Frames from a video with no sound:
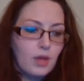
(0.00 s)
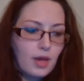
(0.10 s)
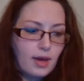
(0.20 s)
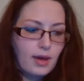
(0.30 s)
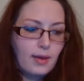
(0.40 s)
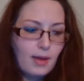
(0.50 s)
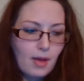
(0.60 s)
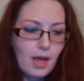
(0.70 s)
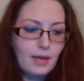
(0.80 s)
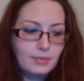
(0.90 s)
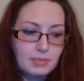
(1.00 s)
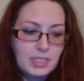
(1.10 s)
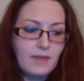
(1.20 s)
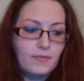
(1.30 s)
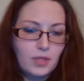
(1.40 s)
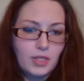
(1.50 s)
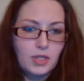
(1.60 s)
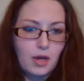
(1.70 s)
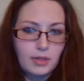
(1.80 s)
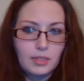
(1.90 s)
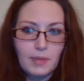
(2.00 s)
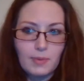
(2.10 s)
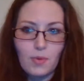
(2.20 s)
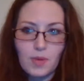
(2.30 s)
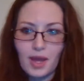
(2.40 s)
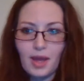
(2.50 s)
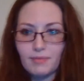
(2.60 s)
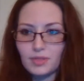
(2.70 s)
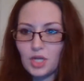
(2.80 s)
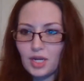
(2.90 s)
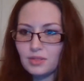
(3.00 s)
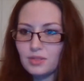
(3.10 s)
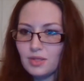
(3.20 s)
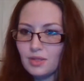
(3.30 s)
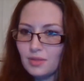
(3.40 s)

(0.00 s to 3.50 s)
I'm definitely talking to people when I have the chance.